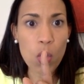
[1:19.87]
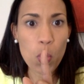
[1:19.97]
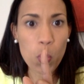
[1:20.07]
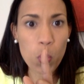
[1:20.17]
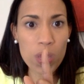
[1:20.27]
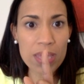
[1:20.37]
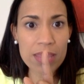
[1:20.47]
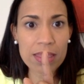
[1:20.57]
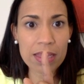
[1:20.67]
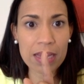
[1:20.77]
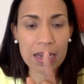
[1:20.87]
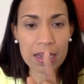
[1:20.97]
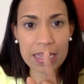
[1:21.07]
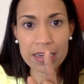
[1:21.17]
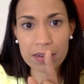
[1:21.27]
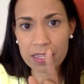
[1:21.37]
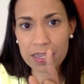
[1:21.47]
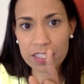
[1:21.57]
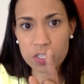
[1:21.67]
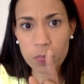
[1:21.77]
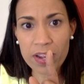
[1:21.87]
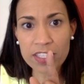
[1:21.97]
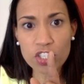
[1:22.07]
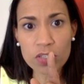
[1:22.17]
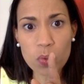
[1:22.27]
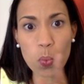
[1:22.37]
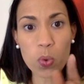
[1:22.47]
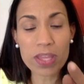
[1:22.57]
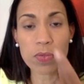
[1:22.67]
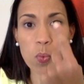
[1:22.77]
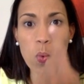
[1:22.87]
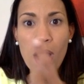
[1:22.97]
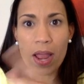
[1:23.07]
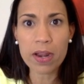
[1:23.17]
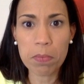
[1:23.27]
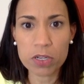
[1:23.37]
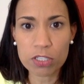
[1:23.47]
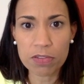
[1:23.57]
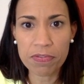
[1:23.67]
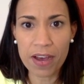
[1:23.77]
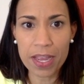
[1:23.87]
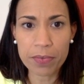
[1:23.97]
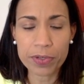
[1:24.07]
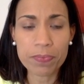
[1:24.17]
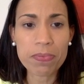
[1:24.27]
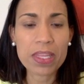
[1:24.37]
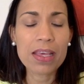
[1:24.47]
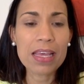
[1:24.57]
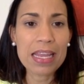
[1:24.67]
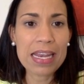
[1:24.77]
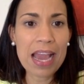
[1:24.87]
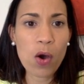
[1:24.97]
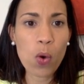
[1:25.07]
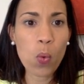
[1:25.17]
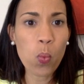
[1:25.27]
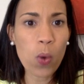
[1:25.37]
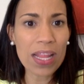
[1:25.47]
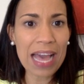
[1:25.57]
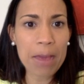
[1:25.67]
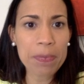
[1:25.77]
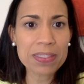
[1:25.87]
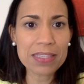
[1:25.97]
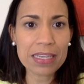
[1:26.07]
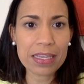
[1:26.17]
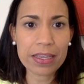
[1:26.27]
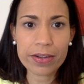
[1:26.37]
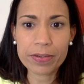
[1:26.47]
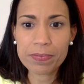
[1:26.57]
with and in its branches with one muscle fiber. Now, what happens in here?